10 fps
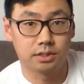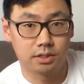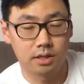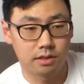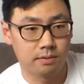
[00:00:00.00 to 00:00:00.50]

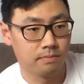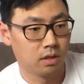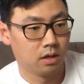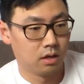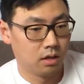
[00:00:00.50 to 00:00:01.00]
underneath.
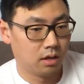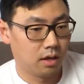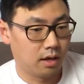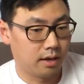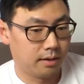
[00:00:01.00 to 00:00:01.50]

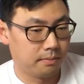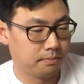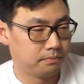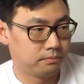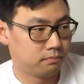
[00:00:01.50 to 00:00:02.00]

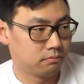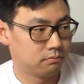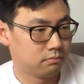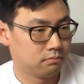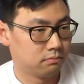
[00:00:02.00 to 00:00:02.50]

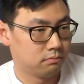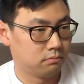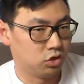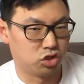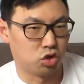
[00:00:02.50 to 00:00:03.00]

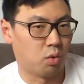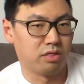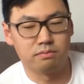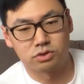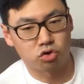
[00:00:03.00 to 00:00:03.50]
You just don't want
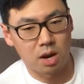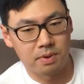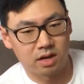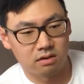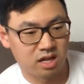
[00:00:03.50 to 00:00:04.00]
them
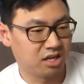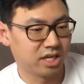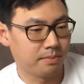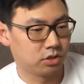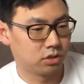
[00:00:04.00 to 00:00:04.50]
scraping and getting
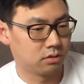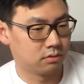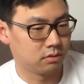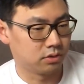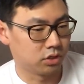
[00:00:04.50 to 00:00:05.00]
damaged,
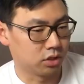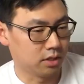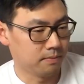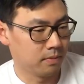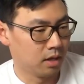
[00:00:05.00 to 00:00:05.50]
essentially.